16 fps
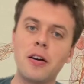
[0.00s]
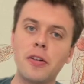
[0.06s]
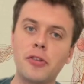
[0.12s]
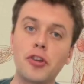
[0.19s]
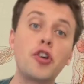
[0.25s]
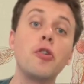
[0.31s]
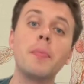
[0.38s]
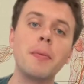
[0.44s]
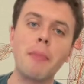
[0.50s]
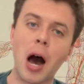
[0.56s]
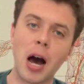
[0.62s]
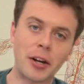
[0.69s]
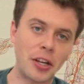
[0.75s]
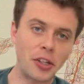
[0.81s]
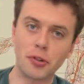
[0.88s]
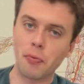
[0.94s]
The human
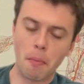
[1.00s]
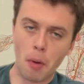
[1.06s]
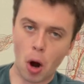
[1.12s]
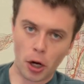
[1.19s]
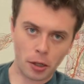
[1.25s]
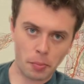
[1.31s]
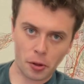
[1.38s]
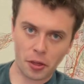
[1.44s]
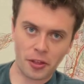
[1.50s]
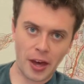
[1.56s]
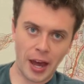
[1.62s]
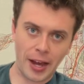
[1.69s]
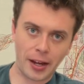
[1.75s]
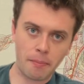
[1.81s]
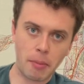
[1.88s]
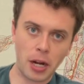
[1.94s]
body is a remarkable
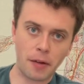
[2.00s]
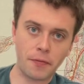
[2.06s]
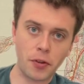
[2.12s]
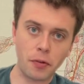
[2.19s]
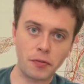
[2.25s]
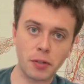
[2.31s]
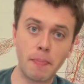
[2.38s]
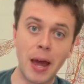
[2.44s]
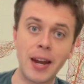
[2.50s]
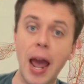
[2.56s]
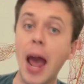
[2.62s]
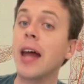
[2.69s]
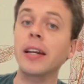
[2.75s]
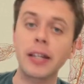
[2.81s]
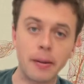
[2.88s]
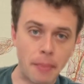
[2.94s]
thing, but if you've spent
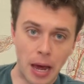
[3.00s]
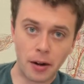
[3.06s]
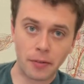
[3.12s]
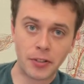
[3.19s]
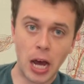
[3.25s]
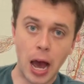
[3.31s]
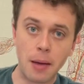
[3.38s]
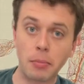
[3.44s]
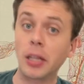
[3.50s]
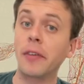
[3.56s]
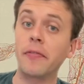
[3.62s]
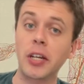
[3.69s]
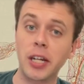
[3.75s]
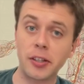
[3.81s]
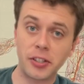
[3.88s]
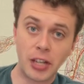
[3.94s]
any amount of time
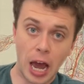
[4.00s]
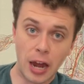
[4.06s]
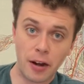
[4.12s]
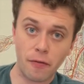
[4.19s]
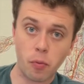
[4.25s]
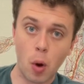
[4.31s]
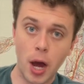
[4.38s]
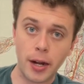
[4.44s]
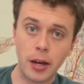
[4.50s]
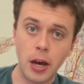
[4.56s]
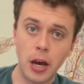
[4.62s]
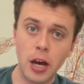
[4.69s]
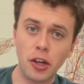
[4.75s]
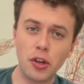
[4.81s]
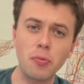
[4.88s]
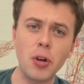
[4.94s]
living inside of one,
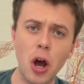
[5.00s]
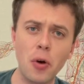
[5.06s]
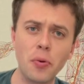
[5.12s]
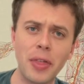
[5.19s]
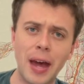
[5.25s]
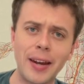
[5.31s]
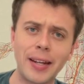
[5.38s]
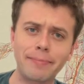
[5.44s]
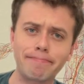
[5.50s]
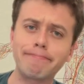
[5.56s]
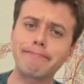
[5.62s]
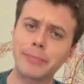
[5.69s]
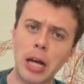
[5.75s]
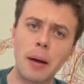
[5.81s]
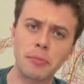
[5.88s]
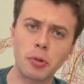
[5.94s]
you know that
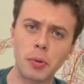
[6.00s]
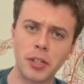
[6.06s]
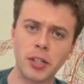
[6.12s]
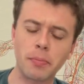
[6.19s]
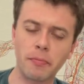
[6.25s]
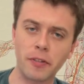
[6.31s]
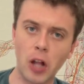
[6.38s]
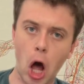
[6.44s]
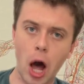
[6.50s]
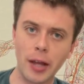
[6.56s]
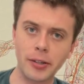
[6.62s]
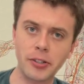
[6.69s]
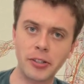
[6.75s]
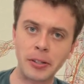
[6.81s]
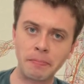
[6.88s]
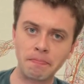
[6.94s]
it comes with some
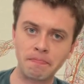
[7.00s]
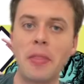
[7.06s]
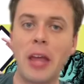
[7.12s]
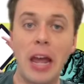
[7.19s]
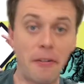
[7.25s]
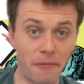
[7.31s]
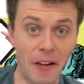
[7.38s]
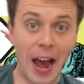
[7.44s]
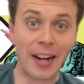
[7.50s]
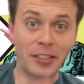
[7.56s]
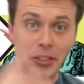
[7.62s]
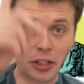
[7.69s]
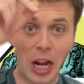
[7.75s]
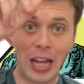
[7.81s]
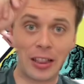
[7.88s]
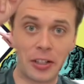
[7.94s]
flaws. In
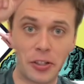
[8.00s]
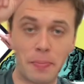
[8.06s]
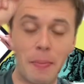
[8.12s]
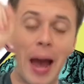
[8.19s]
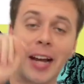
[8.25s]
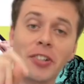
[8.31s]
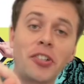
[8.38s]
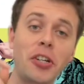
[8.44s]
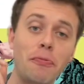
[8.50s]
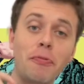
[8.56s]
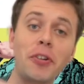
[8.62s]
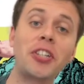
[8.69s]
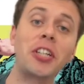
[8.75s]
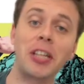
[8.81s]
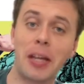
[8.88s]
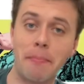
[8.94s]
fact, Nautilus Magazine
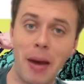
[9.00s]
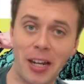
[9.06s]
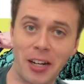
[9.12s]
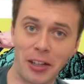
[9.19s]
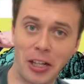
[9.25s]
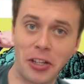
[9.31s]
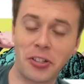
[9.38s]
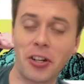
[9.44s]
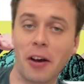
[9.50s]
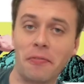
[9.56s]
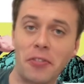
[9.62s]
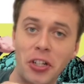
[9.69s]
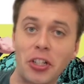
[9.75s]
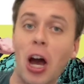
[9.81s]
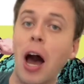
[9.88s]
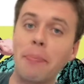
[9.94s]
recently made a list
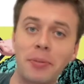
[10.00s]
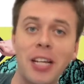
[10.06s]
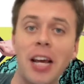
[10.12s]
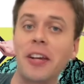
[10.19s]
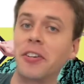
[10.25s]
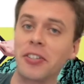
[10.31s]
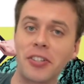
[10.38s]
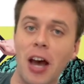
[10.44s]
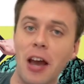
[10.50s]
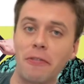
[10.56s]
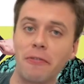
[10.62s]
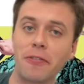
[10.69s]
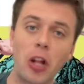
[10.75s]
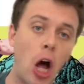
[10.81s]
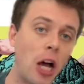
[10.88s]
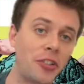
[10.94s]
of the top 10 design
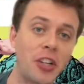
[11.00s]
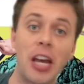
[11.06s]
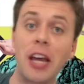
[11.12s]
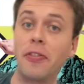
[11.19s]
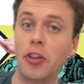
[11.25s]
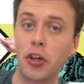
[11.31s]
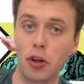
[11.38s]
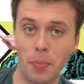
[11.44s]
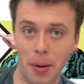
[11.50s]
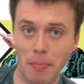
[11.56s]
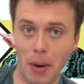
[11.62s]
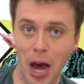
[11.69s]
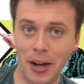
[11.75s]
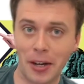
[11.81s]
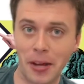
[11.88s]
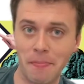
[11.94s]
flaws in the human
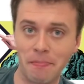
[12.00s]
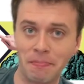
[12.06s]
body.